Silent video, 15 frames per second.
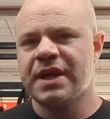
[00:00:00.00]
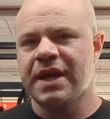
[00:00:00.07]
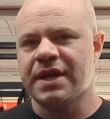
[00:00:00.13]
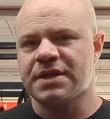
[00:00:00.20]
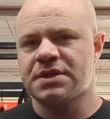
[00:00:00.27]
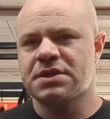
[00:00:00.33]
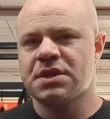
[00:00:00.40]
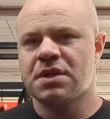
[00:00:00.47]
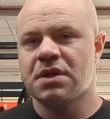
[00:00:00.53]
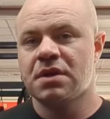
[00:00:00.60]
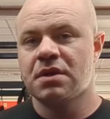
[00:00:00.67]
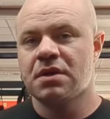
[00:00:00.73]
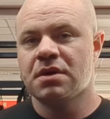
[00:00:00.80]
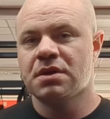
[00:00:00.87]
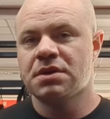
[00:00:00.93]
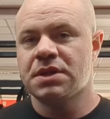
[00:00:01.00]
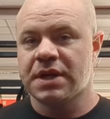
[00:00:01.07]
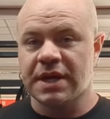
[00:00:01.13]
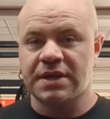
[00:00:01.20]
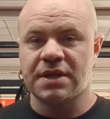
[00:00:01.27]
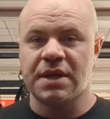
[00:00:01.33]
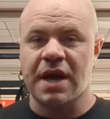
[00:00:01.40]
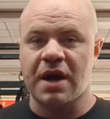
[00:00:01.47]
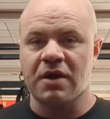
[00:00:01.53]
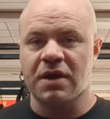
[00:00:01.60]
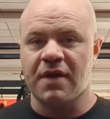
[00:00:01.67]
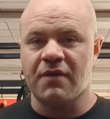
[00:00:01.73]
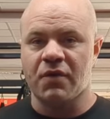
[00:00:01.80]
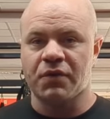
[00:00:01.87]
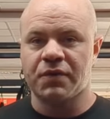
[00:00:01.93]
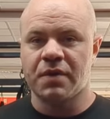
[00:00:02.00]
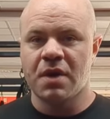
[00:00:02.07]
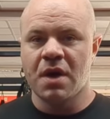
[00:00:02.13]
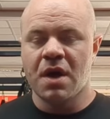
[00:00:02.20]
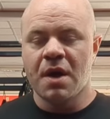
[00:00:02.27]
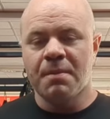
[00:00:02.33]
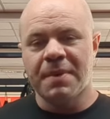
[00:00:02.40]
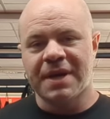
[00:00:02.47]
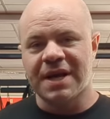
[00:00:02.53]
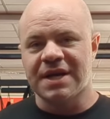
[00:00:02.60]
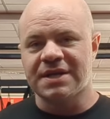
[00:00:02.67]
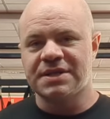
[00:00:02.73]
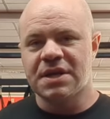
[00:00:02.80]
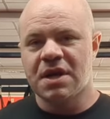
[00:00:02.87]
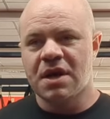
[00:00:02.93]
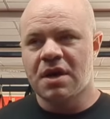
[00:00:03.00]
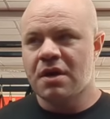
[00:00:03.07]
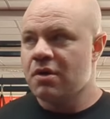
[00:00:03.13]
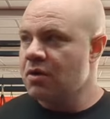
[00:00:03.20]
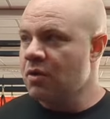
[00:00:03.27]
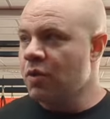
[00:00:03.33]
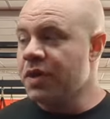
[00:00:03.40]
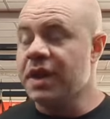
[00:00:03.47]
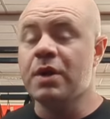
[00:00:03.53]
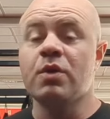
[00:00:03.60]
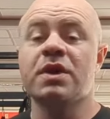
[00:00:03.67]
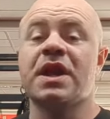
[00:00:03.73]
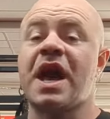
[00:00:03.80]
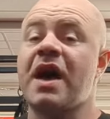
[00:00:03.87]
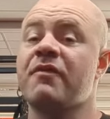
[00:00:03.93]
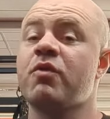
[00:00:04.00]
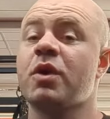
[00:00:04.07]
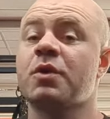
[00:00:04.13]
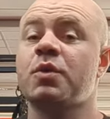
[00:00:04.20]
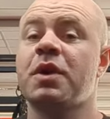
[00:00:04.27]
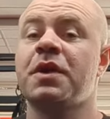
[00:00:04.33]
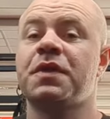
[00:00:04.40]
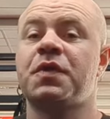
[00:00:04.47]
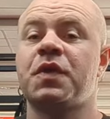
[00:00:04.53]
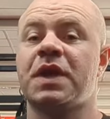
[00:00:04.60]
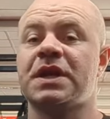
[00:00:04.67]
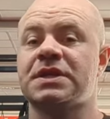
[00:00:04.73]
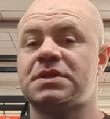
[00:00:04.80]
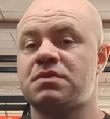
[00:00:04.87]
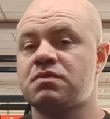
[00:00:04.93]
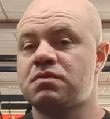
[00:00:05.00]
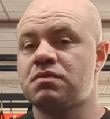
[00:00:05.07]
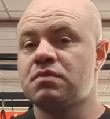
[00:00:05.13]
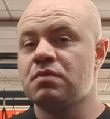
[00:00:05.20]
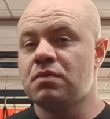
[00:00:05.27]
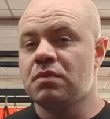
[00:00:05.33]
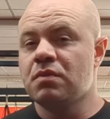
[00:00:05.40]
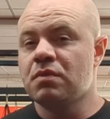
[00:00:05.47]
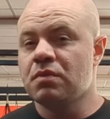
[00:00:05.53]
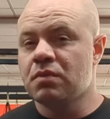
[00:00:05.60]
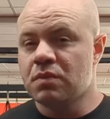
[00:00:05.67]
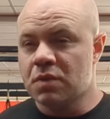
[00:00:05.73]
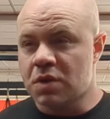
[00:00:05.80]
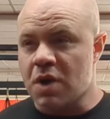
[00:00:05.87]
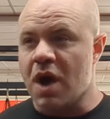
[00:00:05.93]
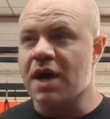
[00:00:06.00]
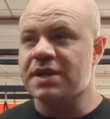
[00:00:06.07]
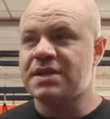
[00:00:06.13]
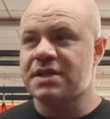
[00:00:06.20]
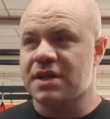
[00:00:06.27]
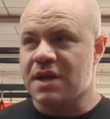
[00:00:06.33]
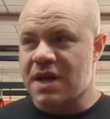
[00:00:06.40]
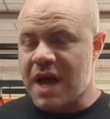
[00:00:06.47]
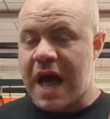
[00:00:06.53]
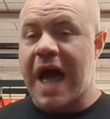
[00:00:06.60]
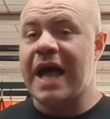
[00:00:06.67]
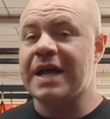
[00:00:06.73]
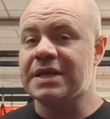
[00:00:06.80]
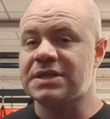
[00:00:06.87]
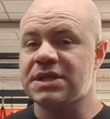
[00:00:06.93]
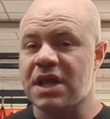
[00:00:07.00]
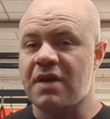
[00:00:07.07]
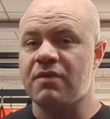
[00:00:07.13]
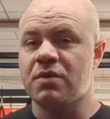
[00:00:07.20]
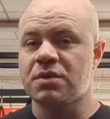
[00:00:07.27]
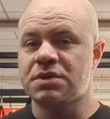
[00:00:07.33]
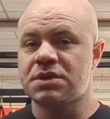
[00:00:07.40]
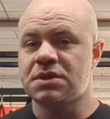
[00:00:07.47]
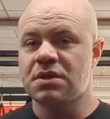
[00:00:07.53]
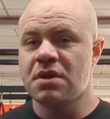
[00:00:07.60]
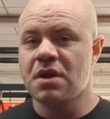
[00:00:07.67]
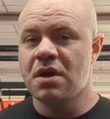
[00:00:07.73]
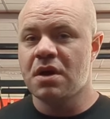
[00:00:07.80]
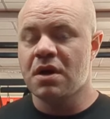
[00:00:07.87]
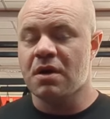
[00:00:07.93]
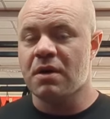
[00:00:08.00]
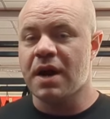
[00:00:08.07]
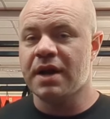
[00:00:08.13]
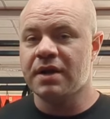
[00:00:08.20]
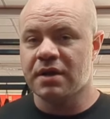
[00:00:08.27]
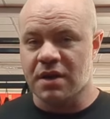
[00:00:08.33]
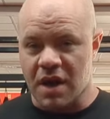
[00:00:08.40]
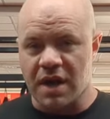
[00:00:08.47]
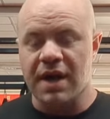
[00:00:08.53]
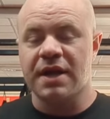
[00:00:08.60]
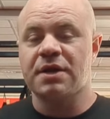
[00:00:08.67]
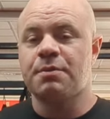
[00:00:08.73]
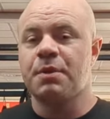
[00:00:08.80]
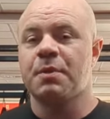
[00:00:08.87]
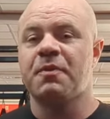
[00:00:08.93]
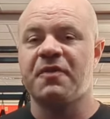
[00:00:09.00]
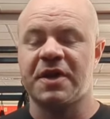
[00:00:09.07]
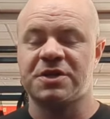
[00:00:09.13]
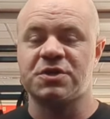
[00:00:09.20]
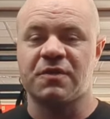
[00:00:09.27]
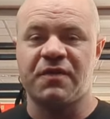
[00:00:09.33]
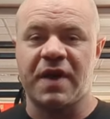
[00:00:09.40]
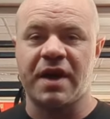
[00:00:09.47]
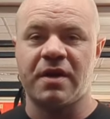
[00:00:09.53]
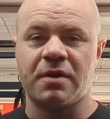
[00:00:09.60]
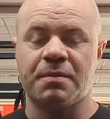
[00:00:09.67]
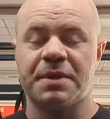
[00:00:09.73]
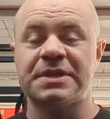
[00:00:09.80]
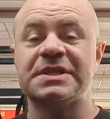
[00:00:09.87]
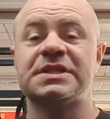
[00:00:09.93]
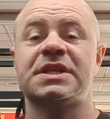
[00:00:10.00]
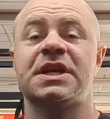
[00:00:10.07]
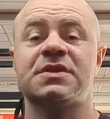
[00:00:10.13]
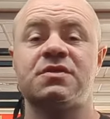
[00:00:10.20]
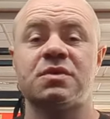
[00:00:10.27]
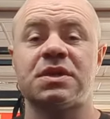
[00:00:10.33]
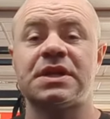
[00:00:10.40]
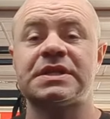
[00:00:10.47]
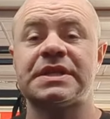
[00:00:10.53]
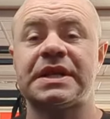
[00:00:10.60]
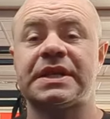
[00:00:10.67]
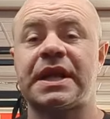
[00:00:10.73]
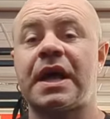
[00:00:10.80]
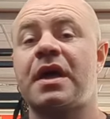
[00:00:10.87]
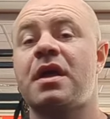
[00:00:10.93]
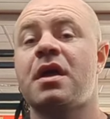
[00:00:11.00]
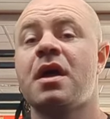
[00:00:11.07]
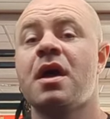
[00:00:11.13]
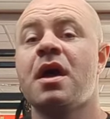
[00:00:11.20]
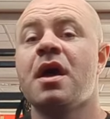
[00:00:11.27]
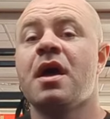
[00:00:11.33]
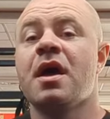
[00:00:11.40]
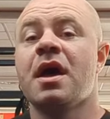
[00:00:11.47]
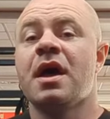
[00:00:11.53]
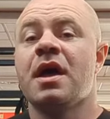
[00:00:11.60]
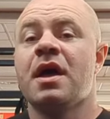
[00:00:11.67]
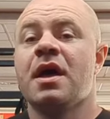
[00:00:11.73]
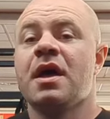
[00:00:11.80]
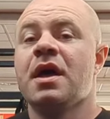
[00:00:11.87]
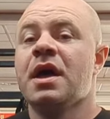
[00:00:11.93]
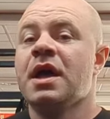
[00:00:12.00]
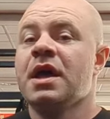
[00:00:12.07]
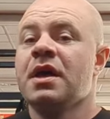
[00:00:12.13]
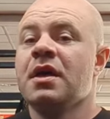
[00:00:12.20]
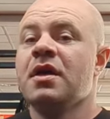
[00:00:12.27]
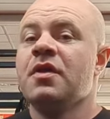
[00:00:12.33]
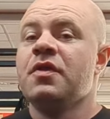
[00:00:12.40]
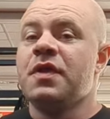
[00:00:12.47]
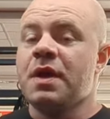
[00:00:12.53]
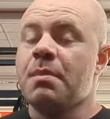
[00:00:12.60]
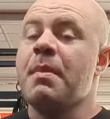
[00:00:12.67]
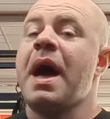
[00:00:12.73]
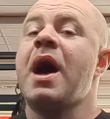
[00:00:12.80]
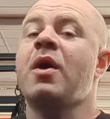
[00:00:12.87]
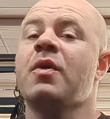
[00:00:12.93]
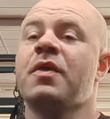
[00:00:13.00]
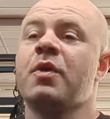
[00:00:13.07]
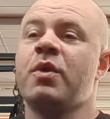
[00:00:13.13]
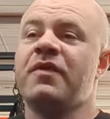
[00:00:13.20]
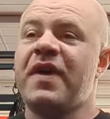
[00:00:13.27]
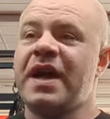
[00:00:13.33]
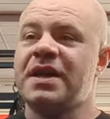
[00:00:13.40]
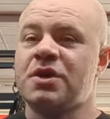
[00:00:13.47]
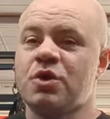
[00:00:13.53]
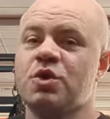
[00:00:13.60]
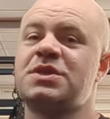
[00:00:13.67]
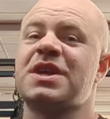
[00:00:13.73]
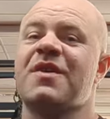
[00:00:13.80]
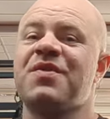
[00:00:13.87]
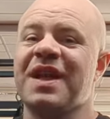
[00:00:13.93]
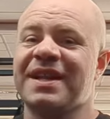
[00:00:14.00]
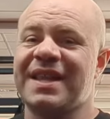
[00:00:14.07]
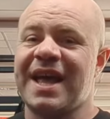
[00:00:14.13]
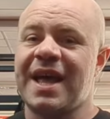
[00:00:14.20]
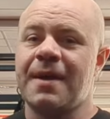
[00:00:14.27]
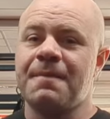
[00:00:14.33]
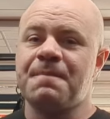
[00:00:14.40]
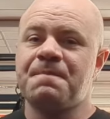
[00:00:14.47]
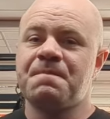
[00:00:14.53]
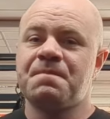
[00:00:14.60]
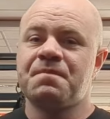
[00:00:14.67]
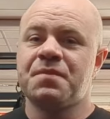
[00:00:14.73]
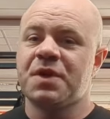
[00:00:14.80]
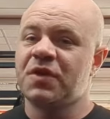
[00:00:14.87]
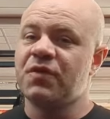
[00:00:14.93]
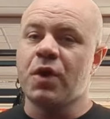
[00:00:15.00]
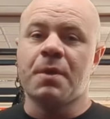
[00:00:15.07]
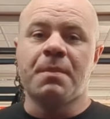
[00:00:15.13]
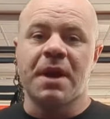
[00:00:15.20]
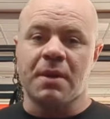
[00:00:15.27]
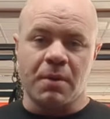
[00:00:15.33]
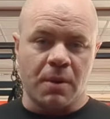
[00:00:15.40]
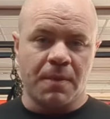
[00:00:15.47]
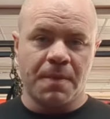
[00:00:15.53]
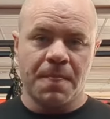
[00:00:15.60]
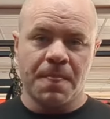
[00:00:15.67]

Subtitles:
takes to get to the higher levels, because with anyone that I've worked with that has gone to the highest levels, all right, gone on to be a professional fighter and been successful and things like that, the amount that we've had to do stuff like that is very minimal,